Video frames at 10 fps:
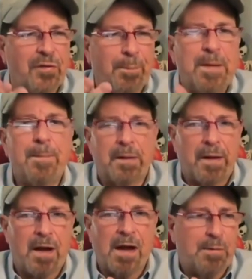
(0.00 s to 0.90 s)
a pimple on
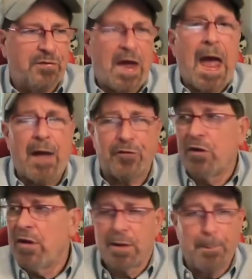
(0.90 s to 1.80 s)
Hochman's ass
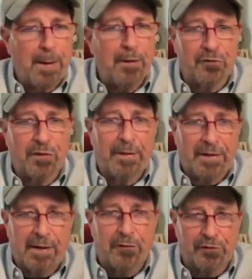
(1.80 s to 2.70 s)
compared to some of
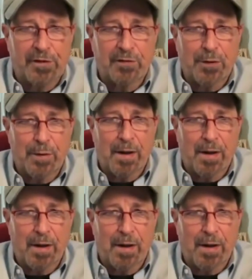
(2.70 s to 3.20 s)
the other stuff going